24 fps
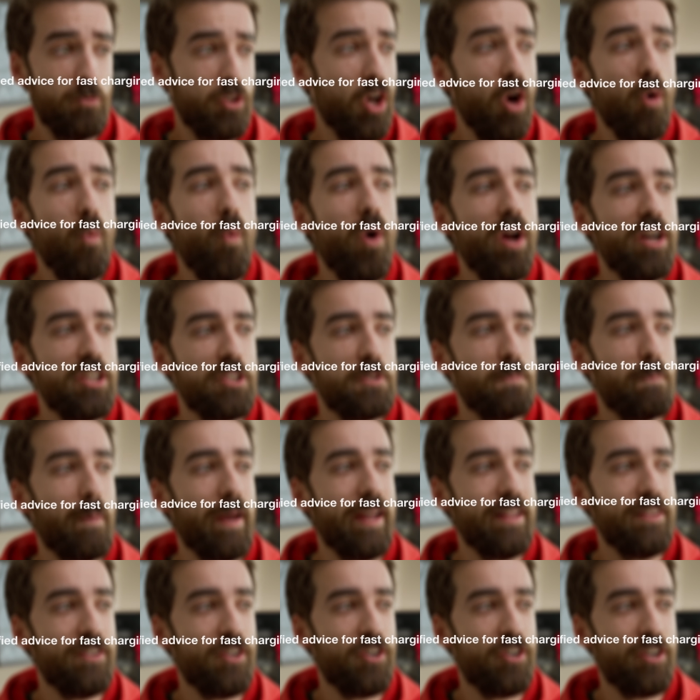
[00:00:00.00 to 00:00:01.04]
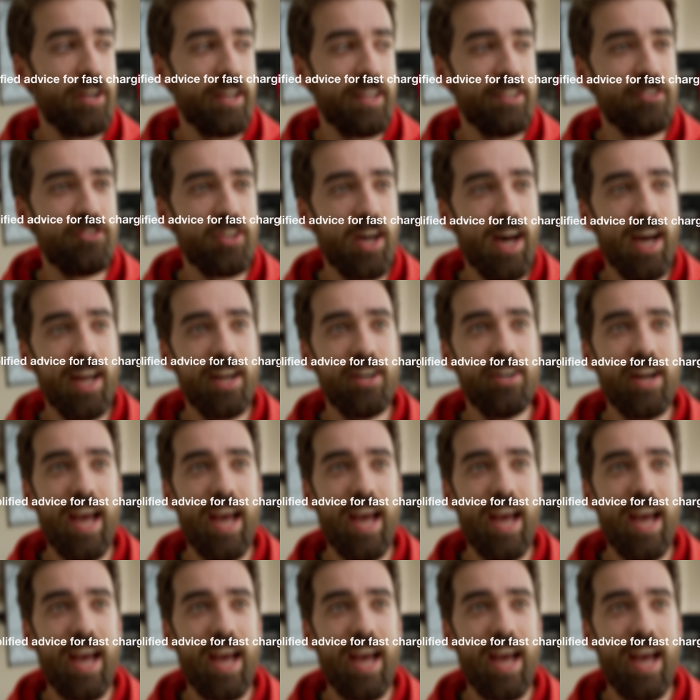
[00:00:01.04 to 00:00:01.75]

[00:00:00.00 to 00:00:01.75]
don't want to spend their entire